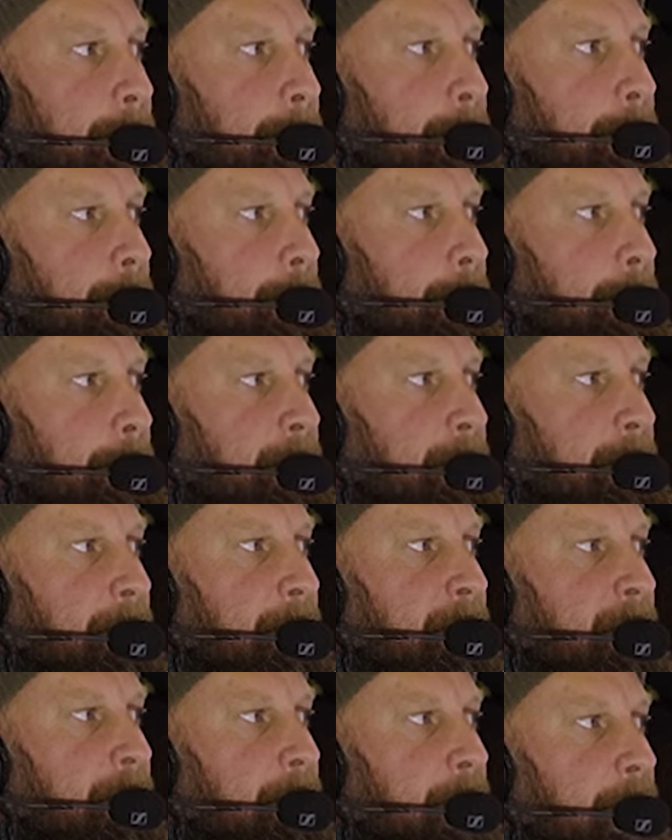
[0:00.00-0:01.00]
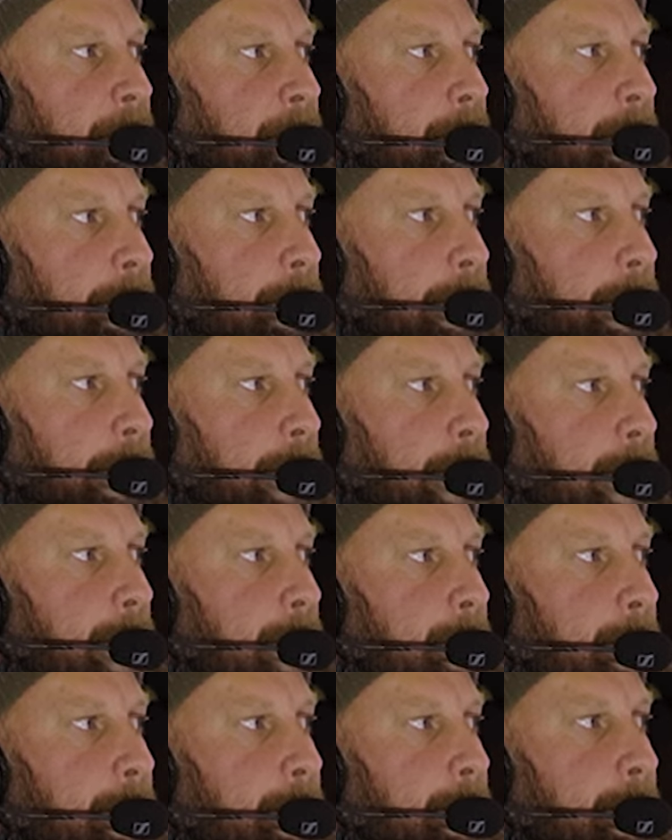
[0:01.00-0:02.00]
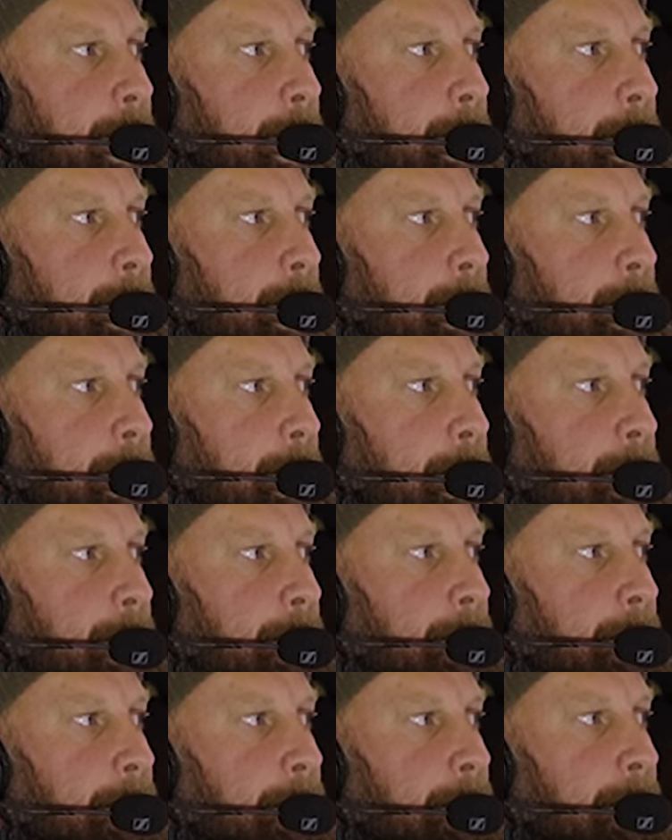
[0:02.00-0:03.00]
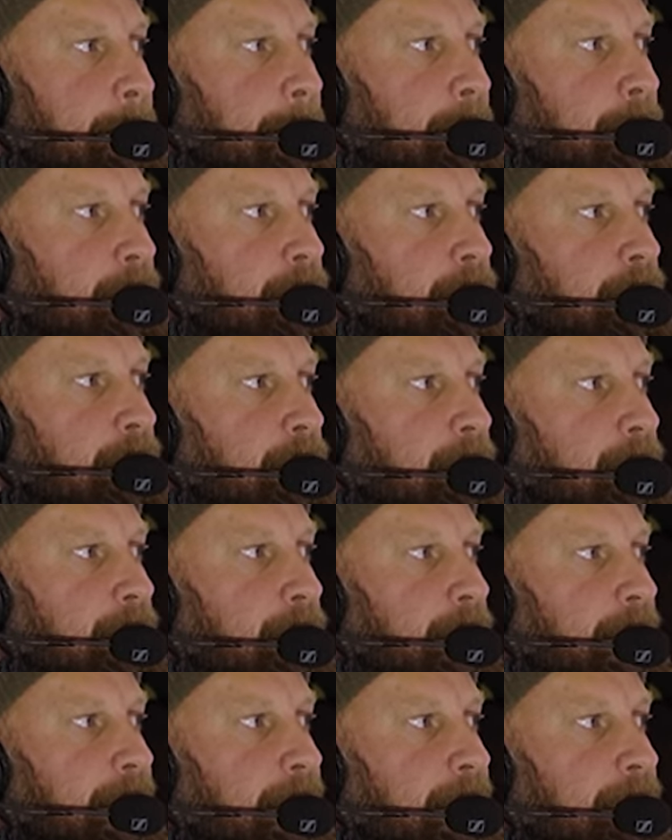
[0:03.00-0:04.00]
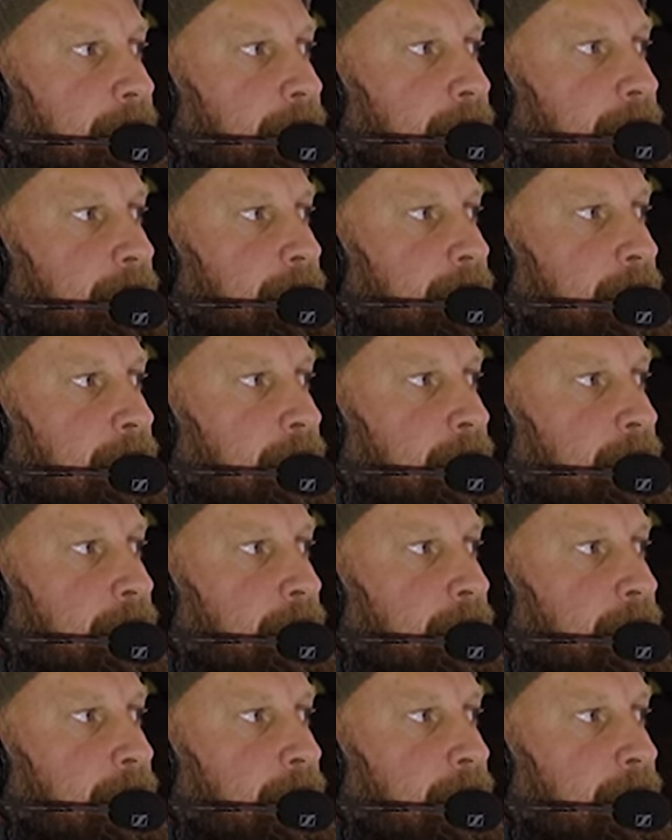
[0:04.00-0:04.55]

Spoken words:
(not speaking)